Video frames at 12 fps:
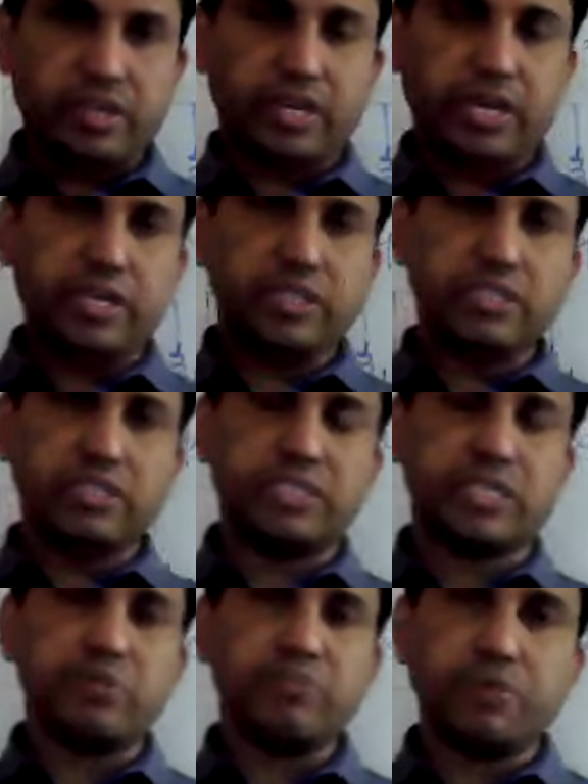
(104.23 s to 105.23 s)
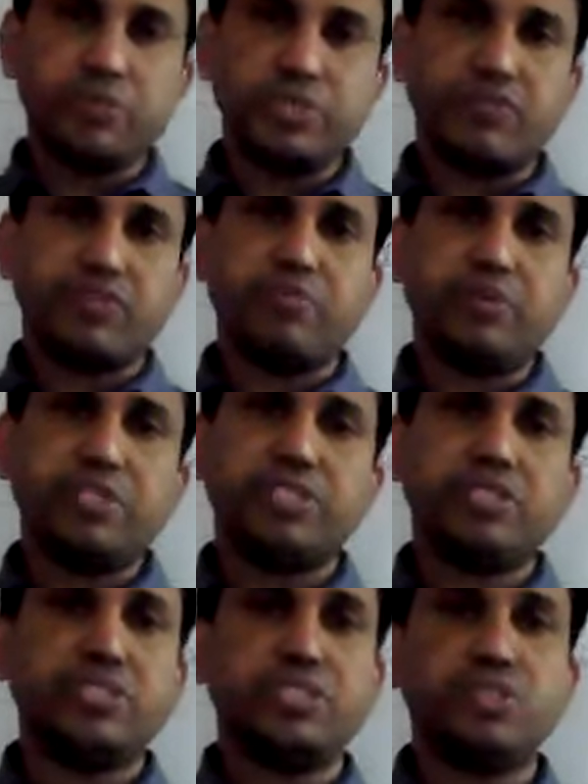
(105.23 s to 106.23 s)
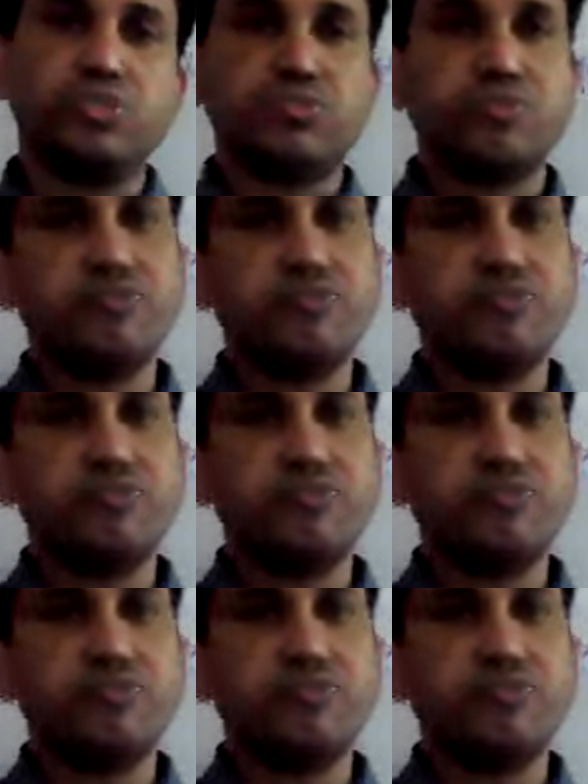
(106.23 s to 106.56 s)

And the second purpose of capacitor is it is used